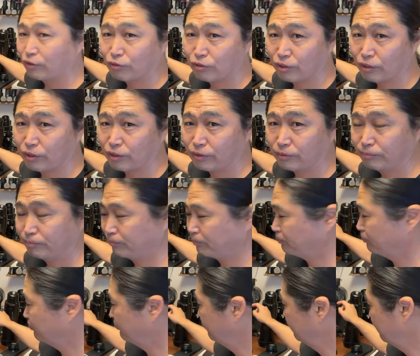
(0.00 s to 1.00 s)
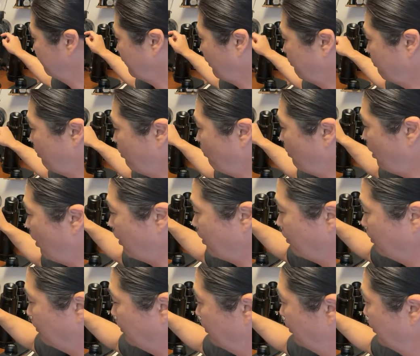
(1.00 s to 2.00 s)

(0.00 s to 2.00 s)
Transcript: 2 for a while,